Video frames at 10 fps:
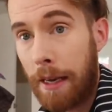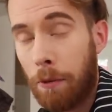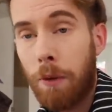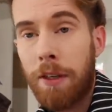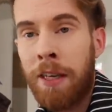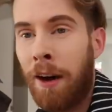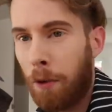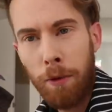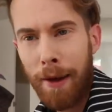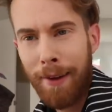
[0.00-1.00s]

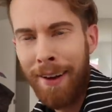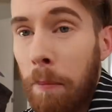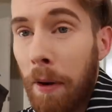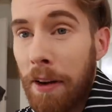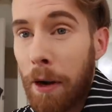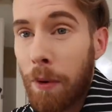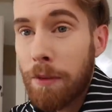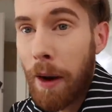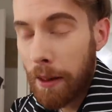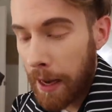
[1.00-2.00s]
was
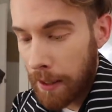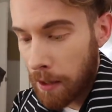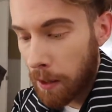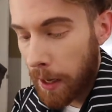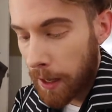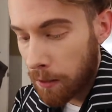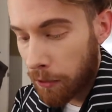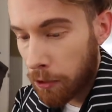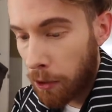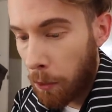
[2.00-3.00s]
my last class
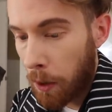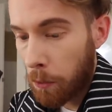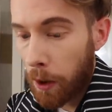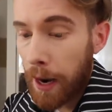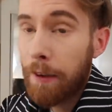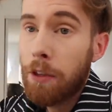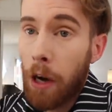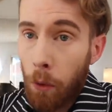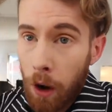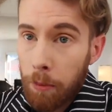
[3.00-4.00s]
for 201 where I have to
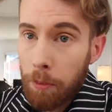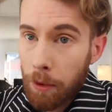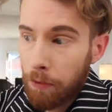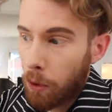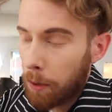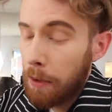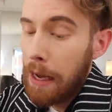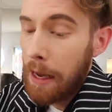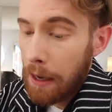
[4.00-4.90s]
go up and perform.